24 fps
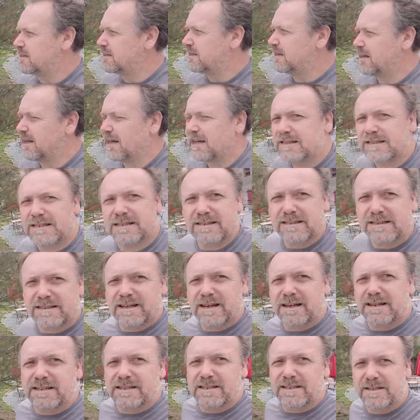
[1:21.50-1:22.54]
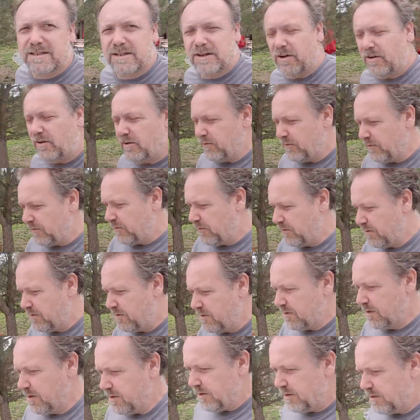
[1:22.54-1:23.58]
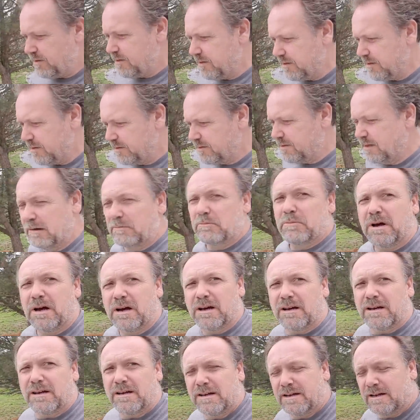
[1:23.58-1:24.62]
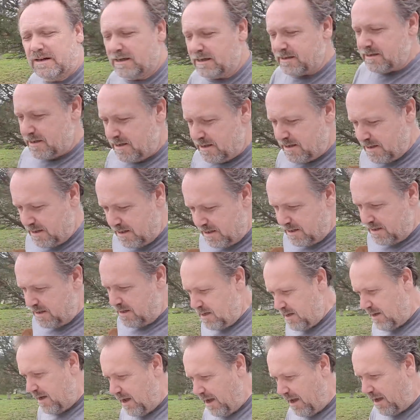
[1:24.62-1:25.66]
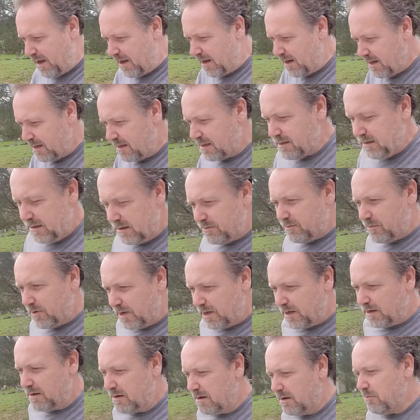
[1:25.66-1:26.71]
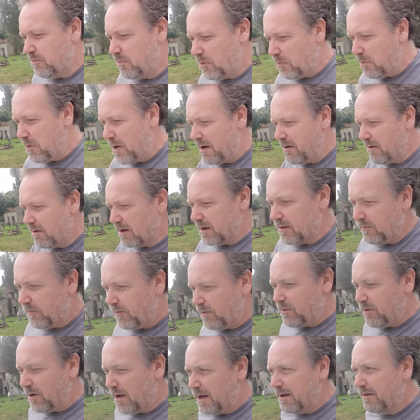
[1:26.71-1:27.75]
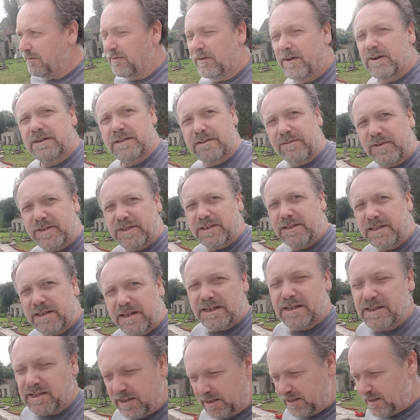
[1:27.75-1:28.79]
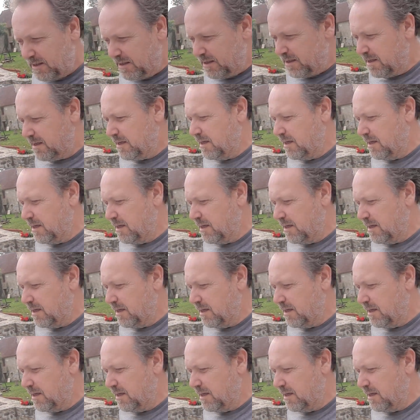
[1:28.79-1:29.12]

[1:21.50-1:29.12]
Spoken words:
the latter stages of the summer, and we are preparing for our first visitation.